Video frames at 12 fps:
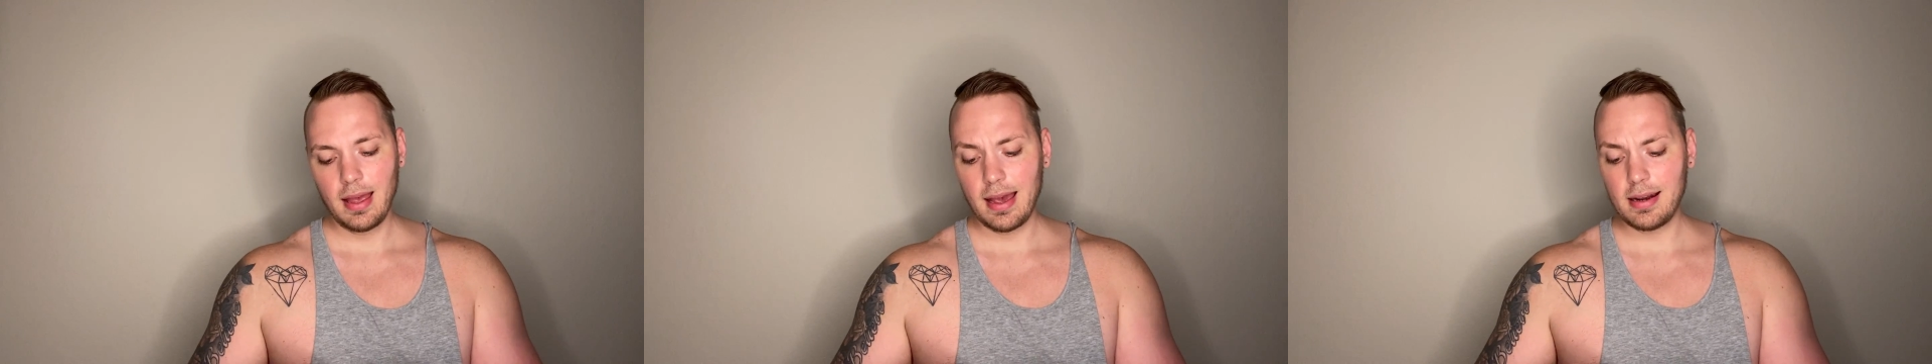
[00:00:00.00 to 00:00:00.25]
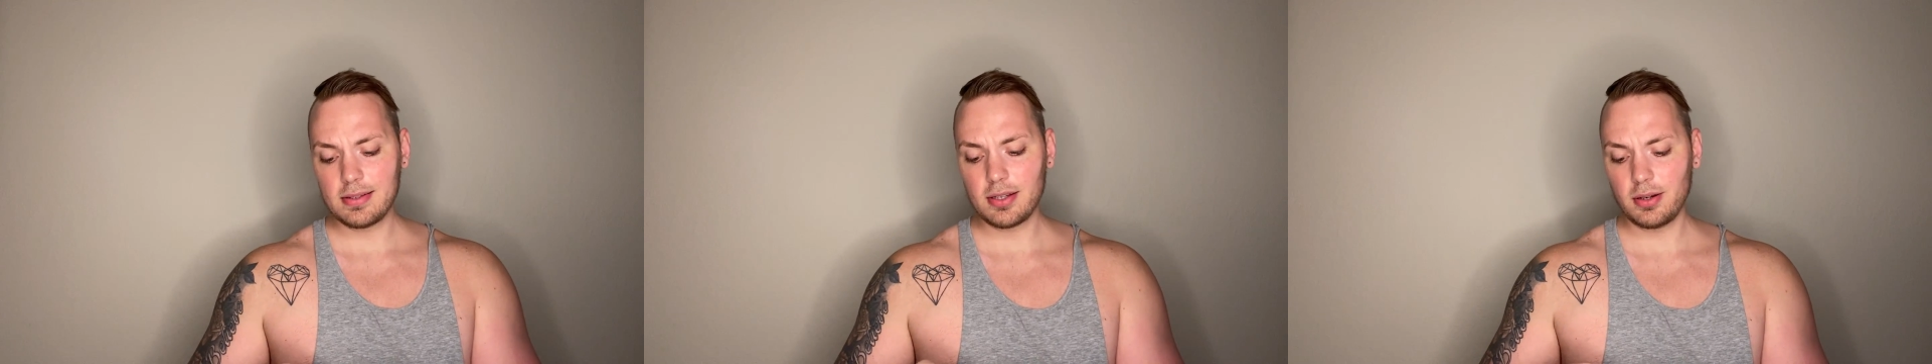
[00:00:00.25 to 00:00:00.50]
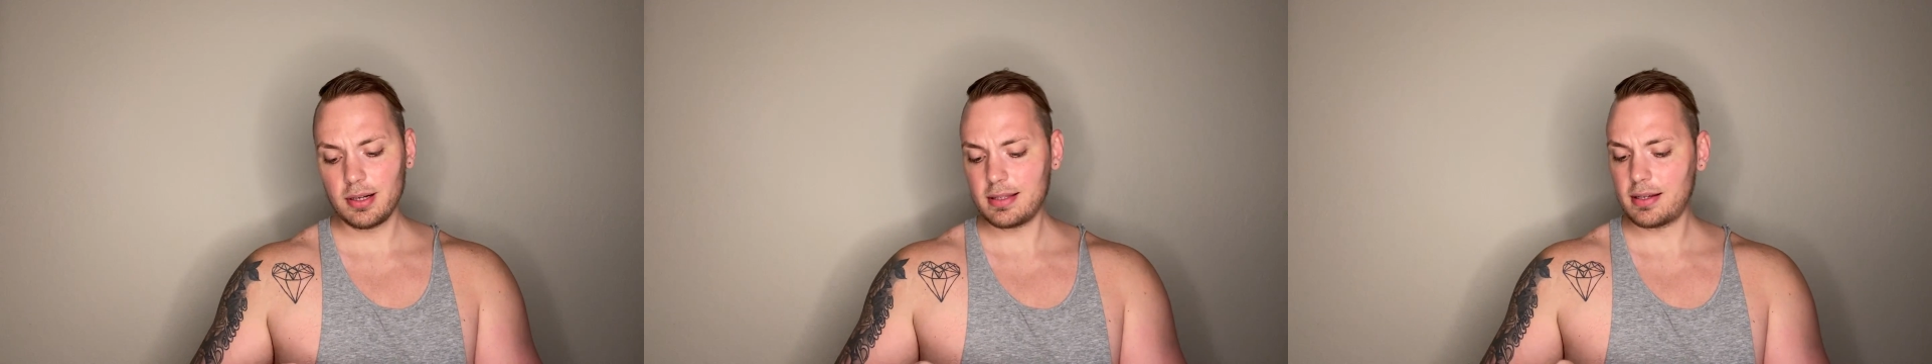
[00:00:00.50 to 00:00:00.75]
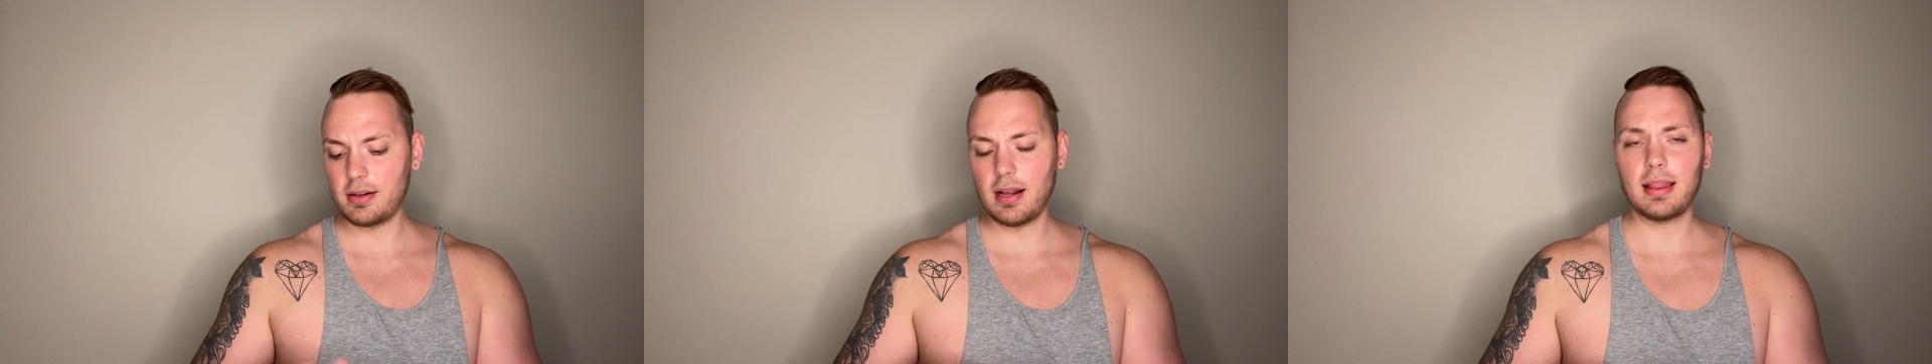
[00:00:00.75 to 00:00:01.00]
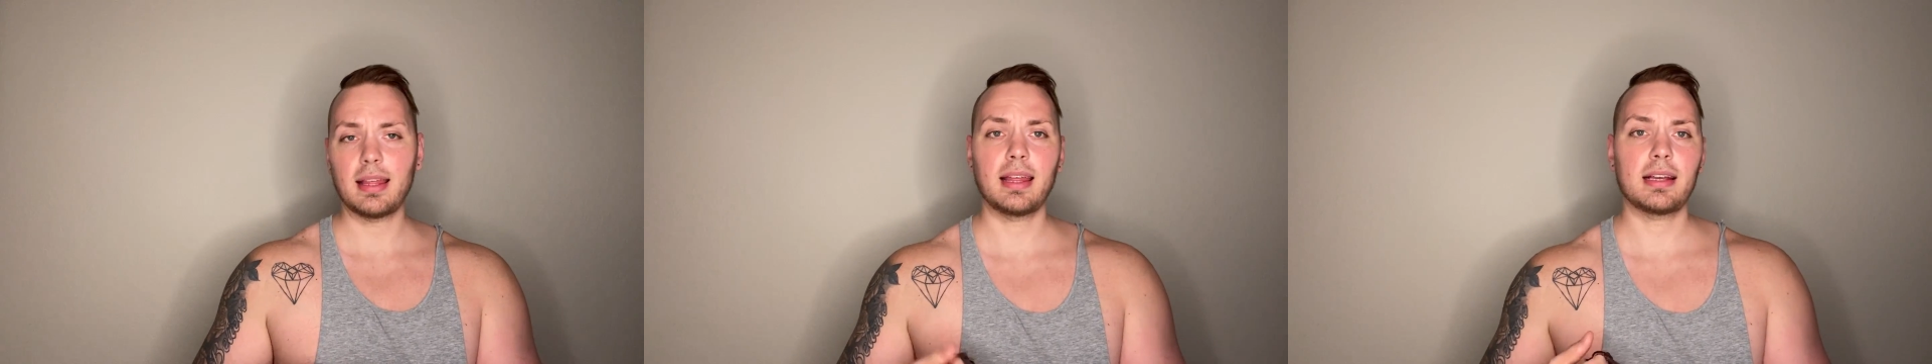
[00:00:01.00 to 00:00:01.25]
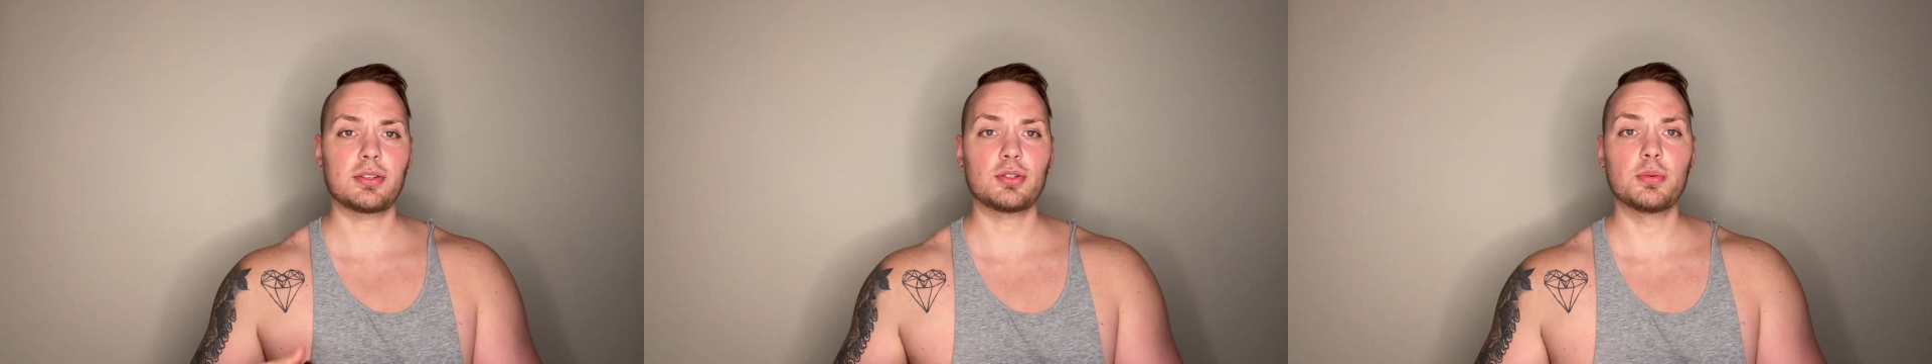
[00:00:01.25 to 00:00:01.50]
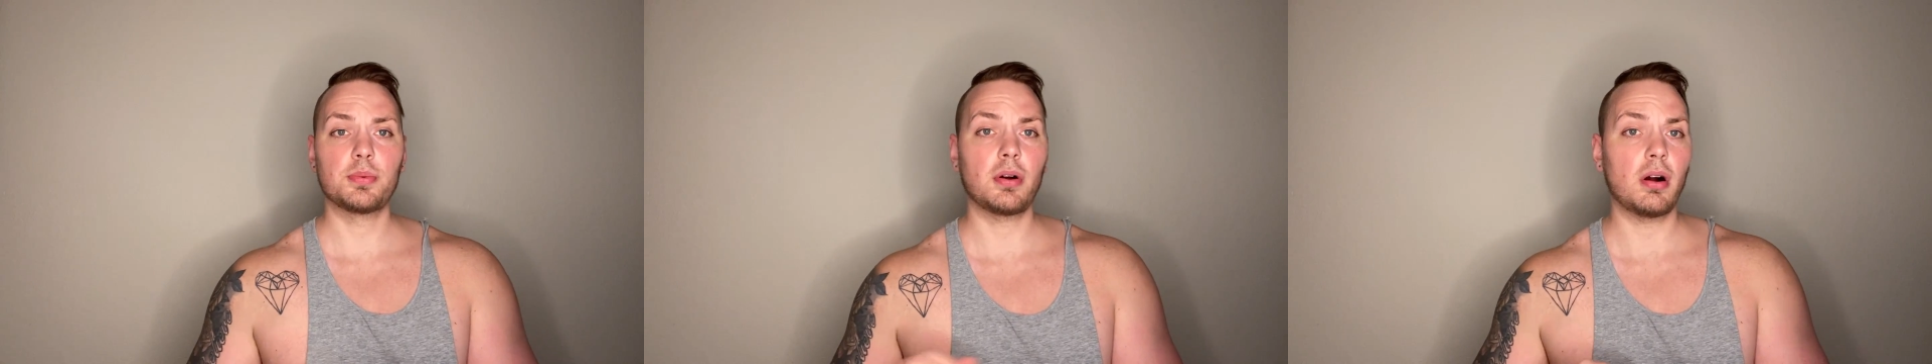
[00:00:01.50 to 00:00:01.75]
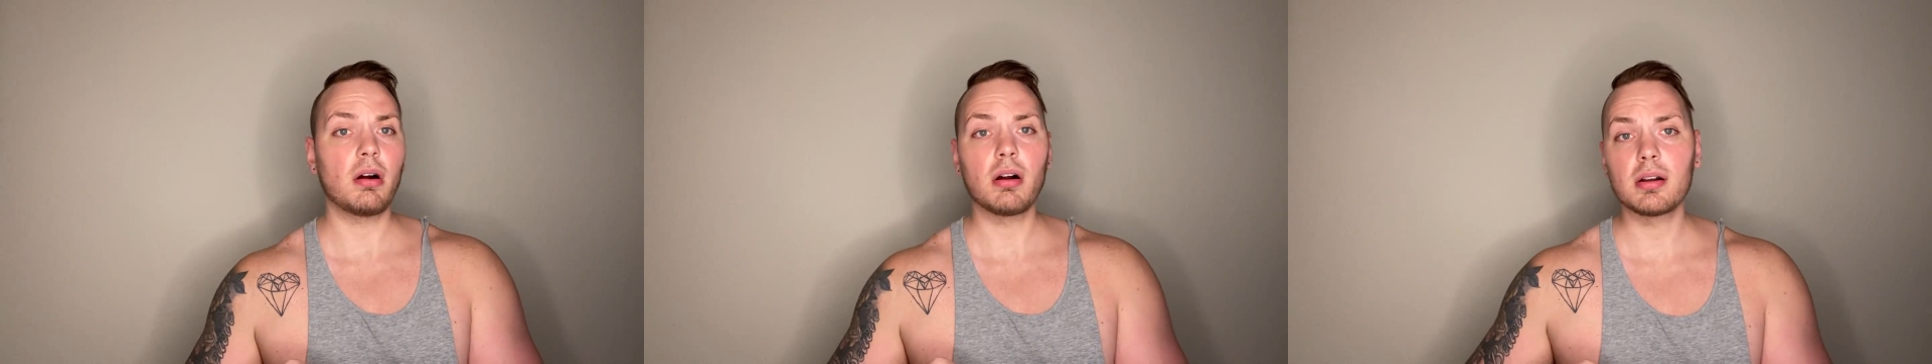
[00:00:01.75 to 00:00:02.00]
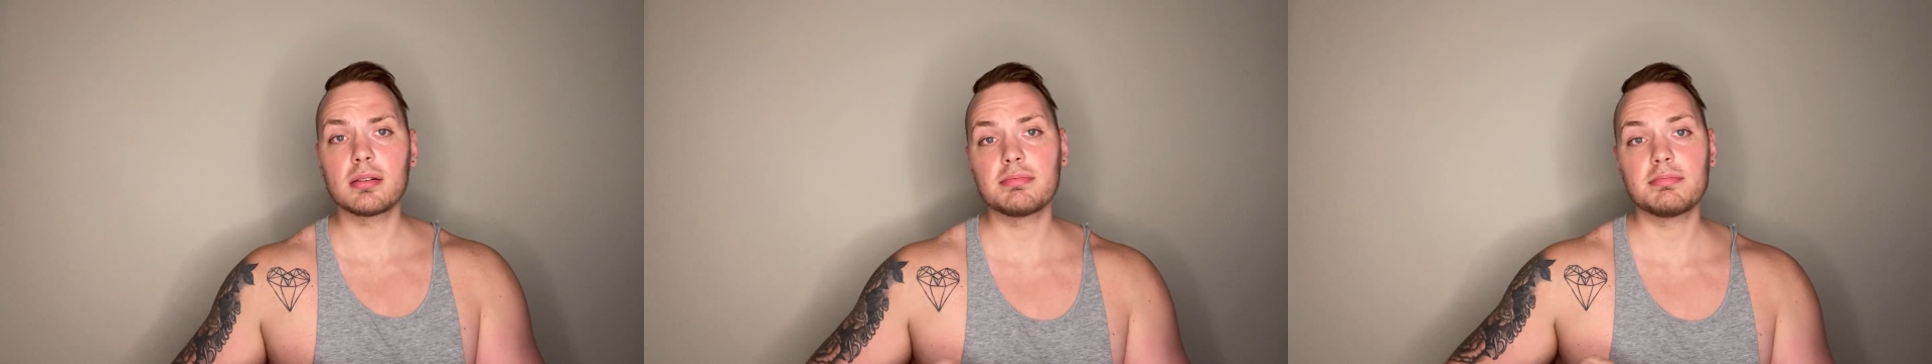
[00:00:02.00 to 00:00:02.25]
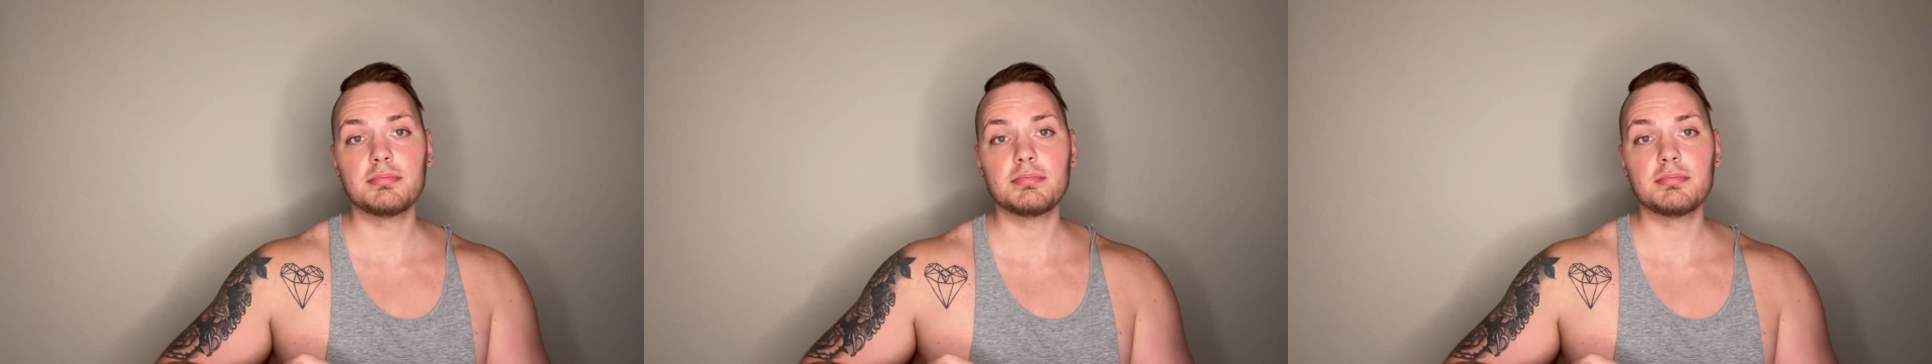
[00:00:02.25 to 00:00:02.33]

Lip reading: and as long as they're not like super hard